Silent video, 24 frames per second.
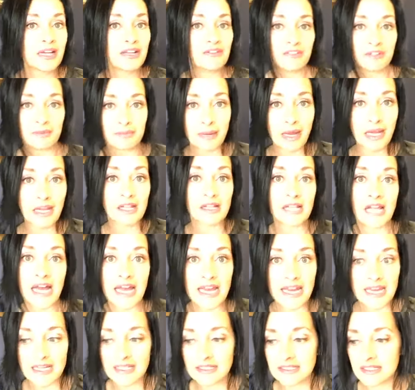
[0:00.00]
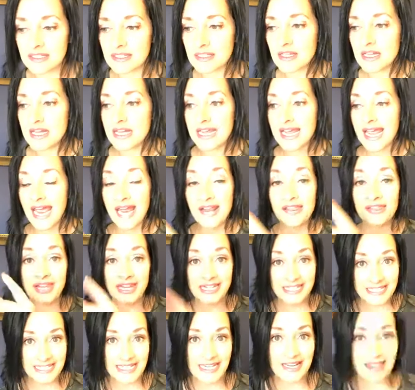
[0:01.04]
even my clients, and
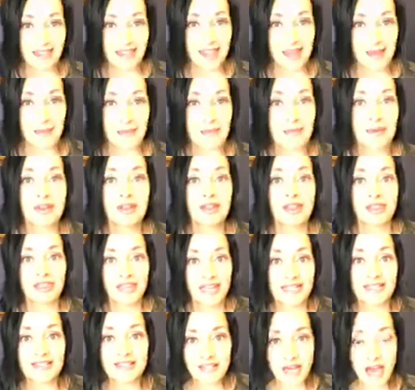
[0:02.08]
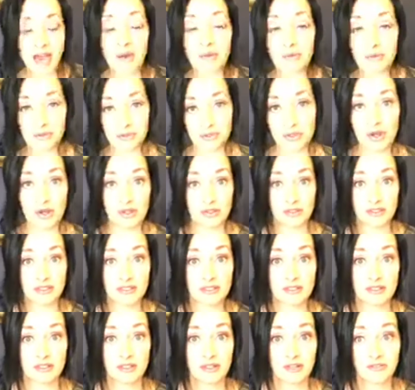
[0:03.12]
they did them, they saw
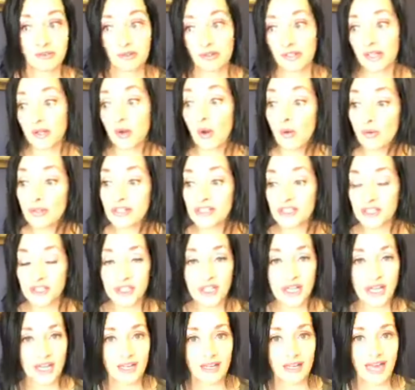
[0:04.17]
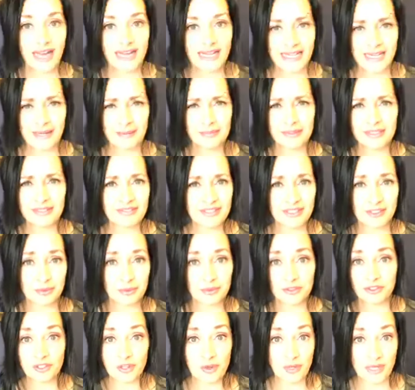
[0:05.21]
results. They're like, holy shit, I can't believe this
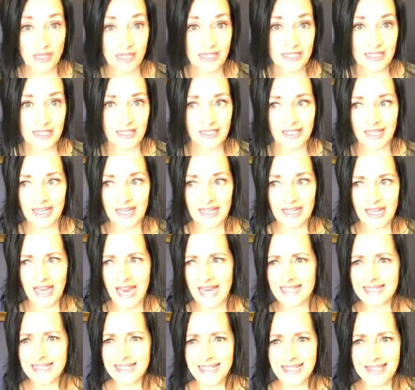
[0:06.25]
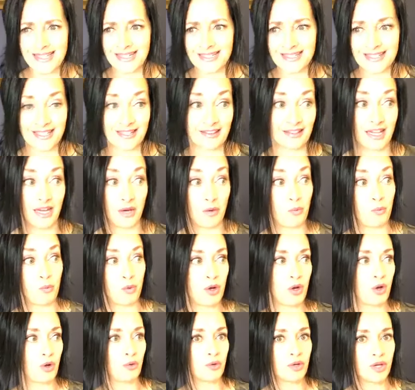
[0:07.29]
was so easy. Like, I did this and like,
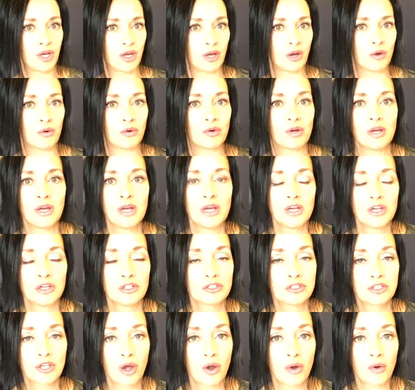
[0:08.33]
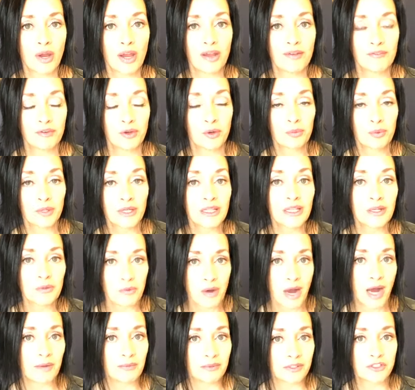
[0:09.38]
whoa, you know? So if you really
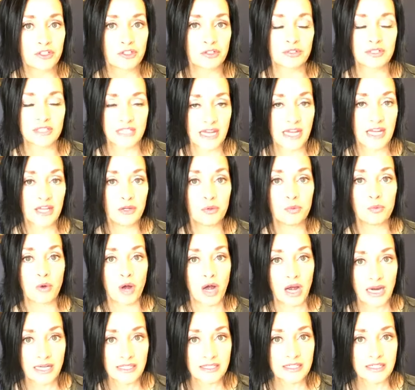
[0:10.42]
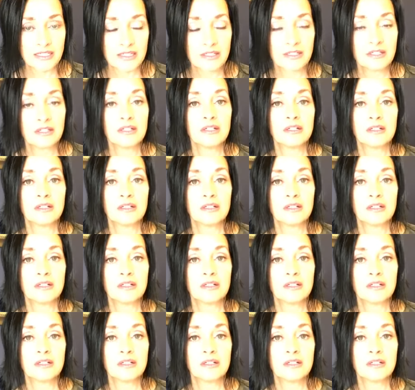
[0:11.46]
want what you say you want,